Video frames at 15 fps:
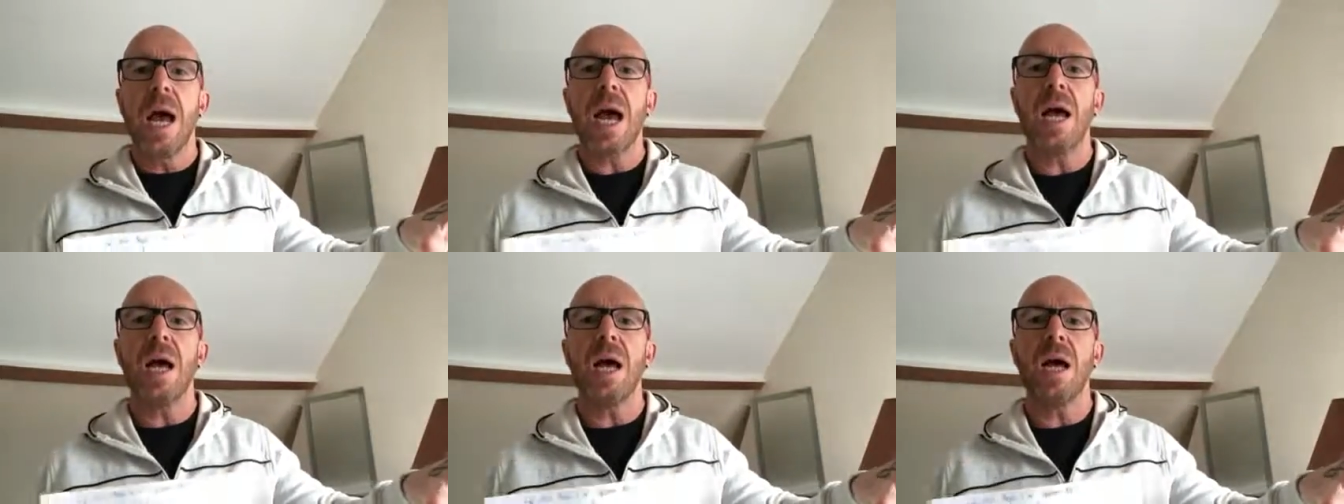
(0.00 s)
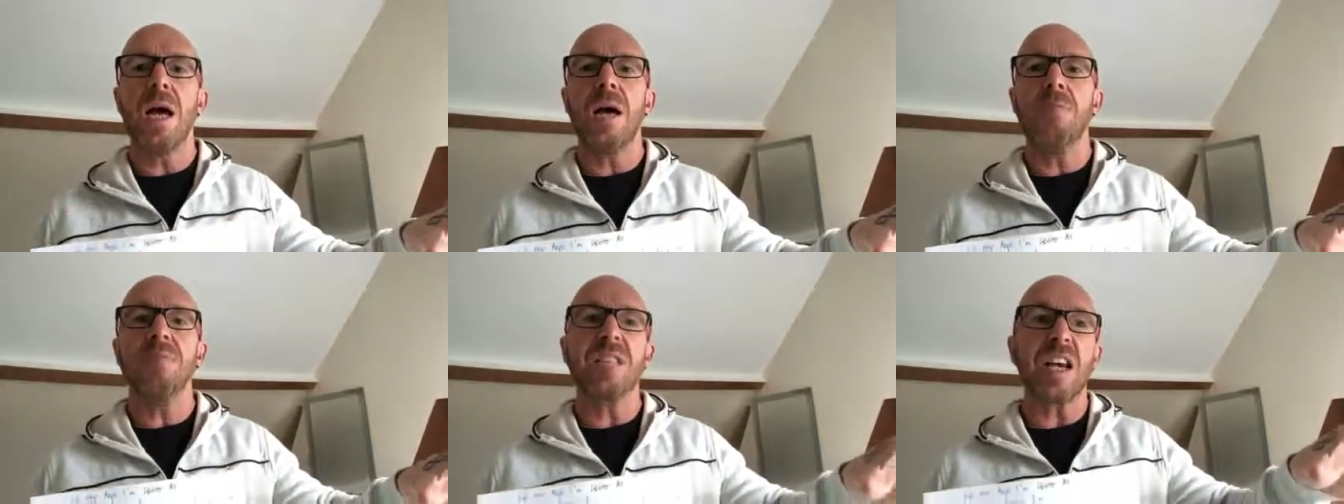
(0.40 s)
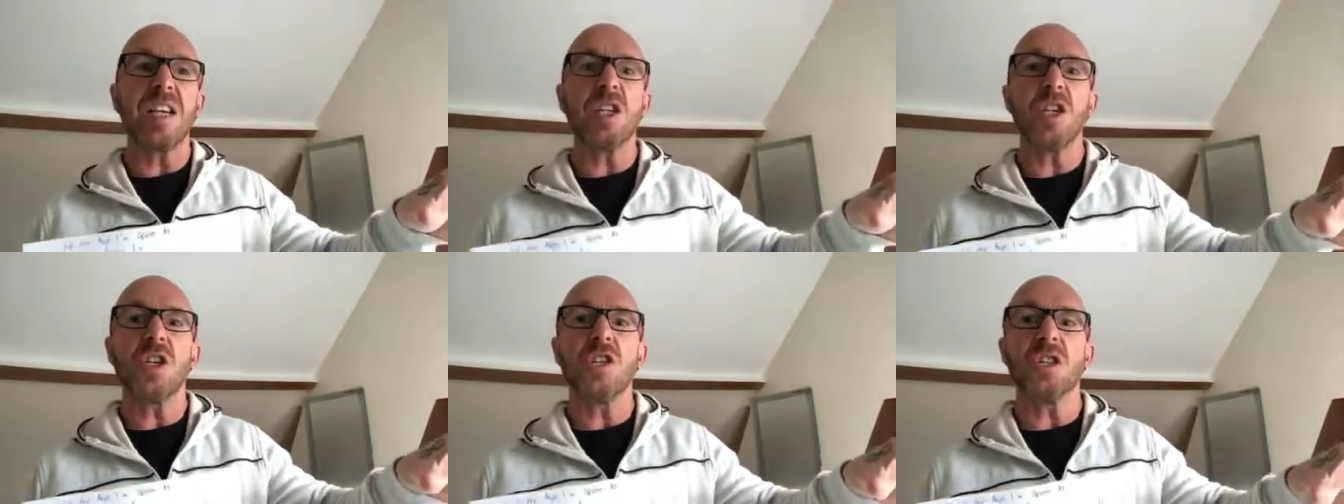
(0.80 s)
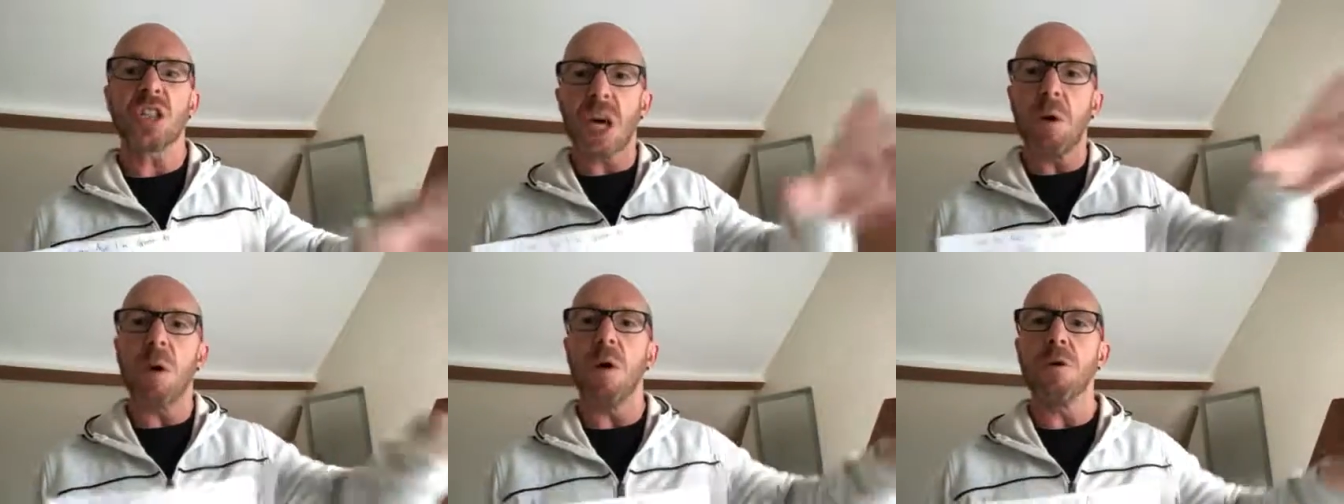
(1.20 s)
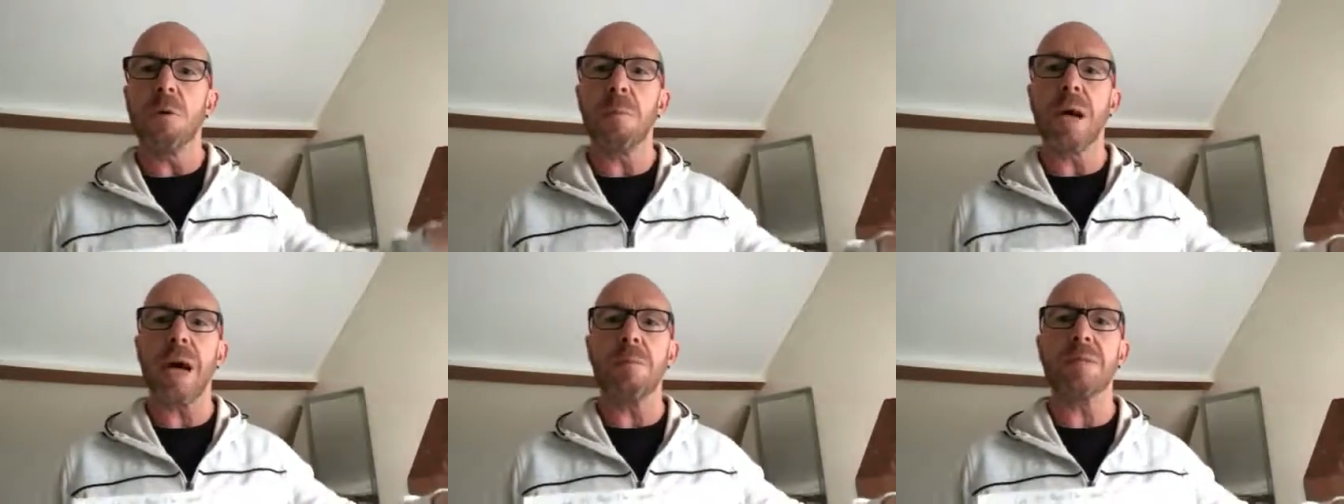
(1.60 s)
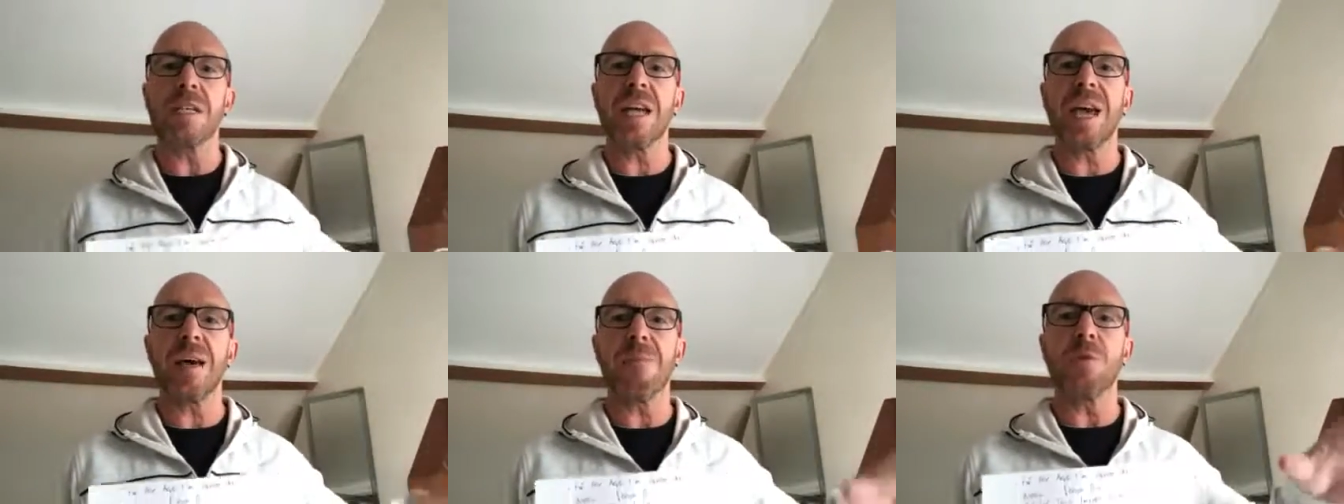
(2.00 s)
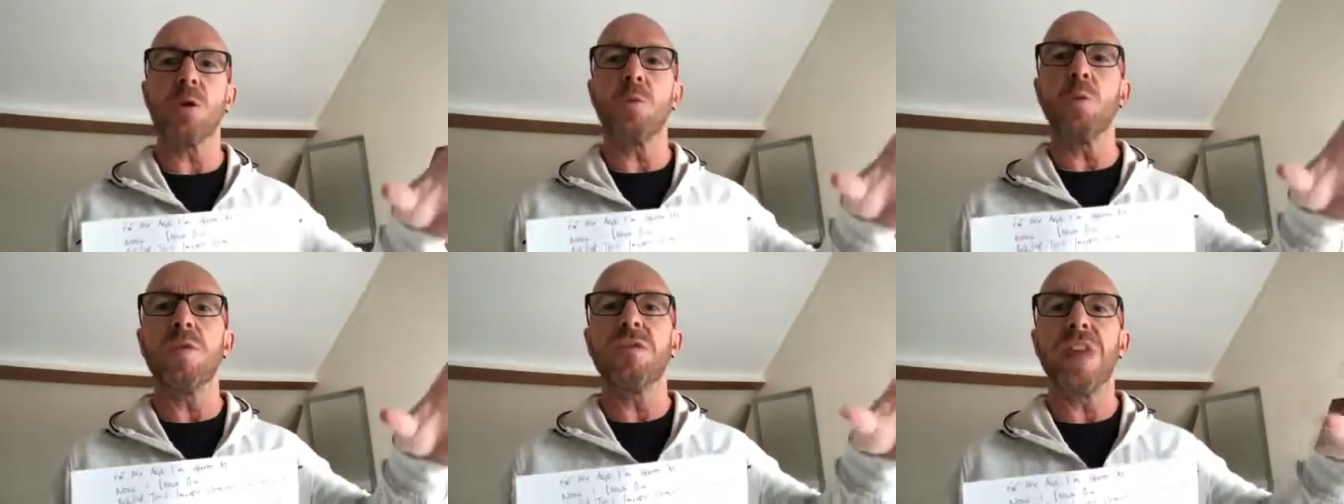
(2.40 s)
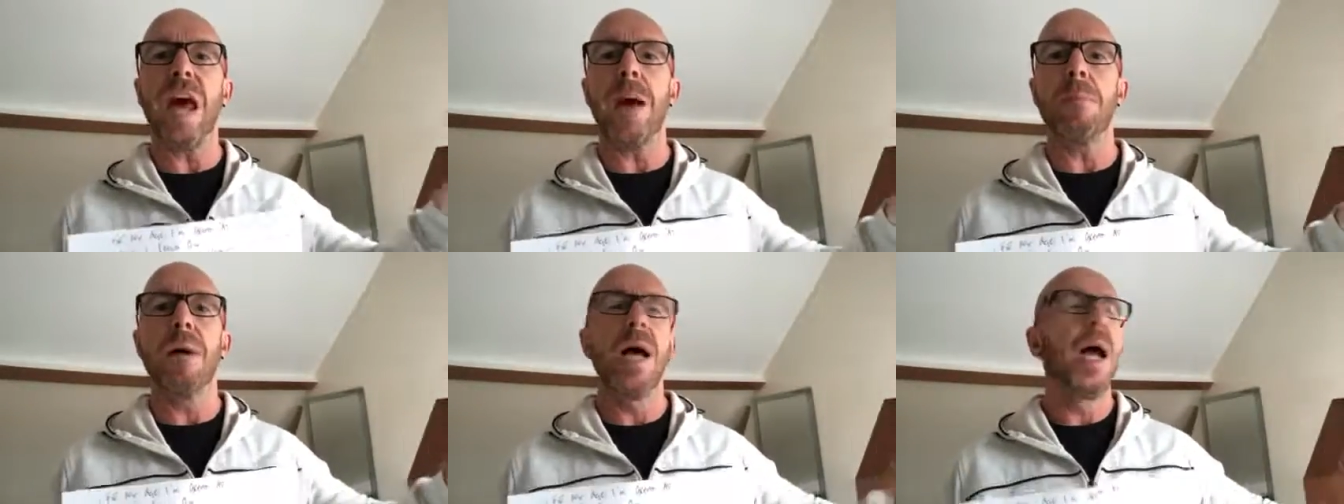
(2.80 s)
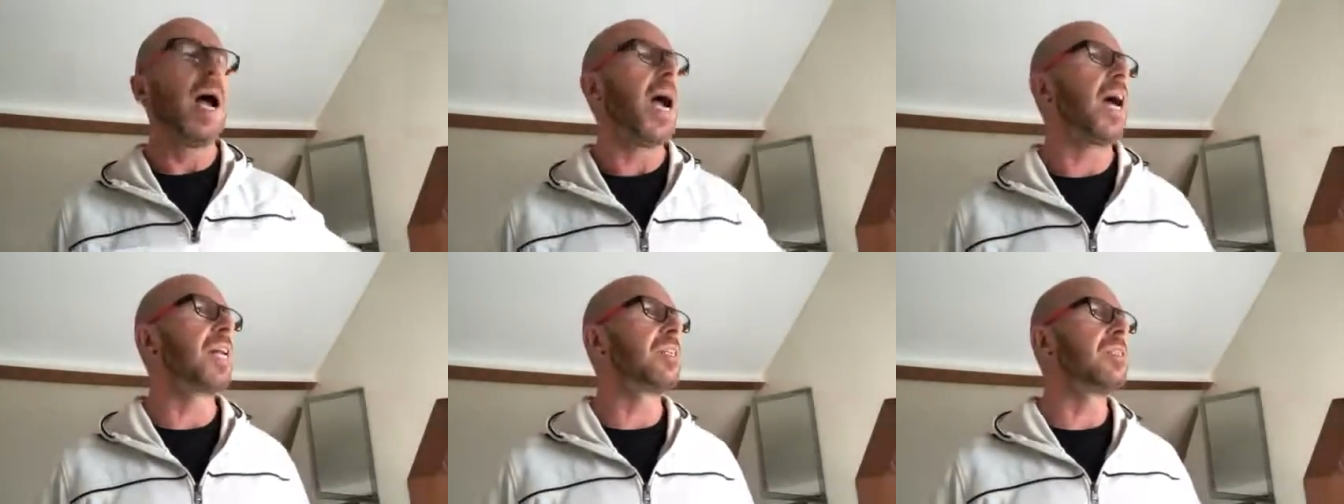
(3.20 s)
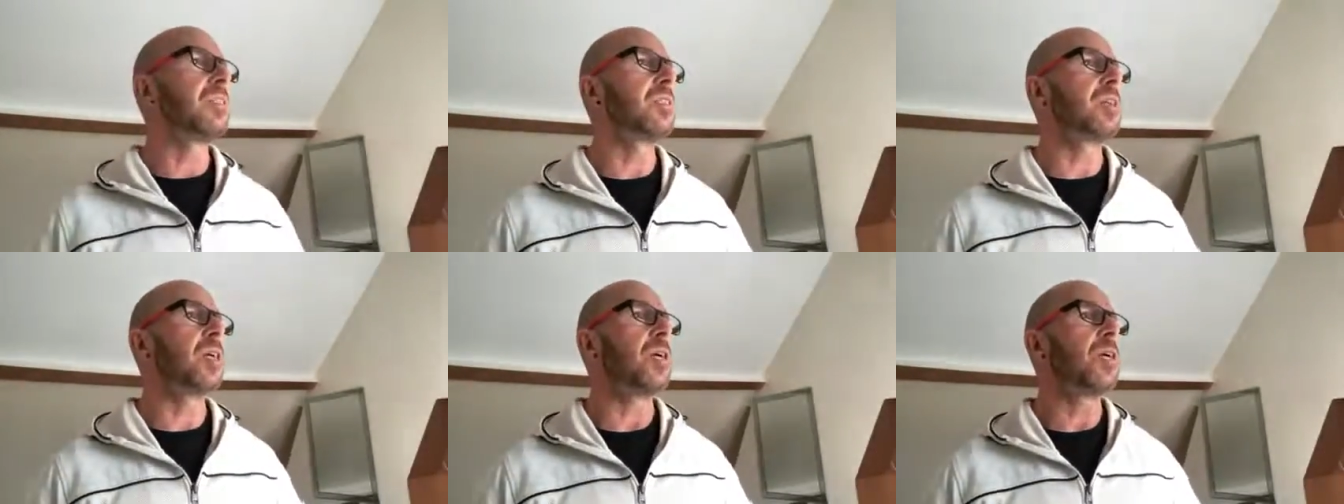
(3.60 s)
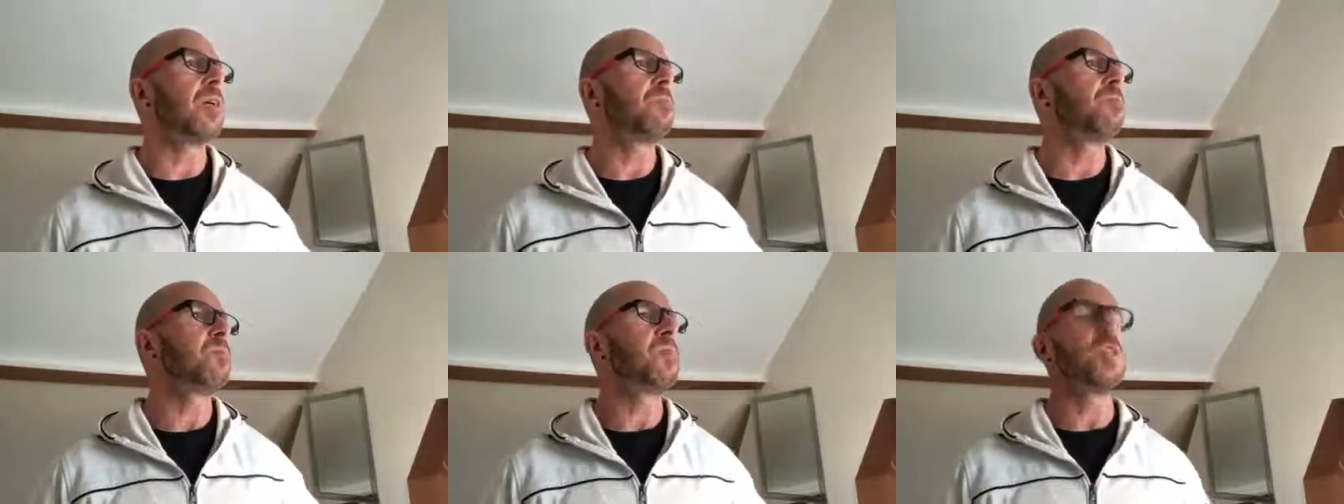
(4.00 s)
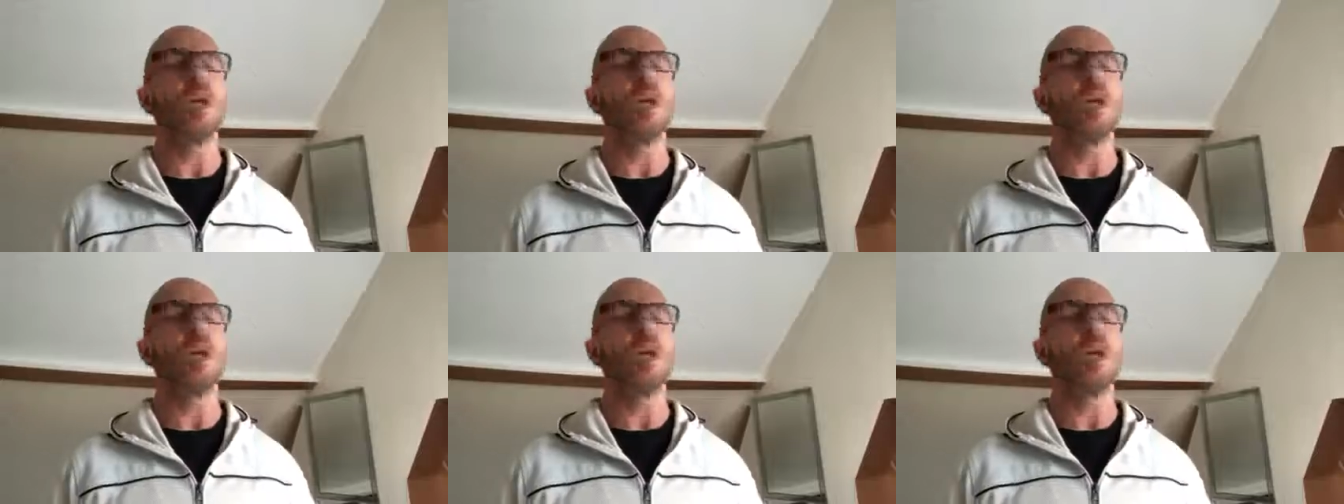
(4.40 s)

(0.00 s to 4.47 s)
um, 10 years ago, I would have been able to kept up with them and um,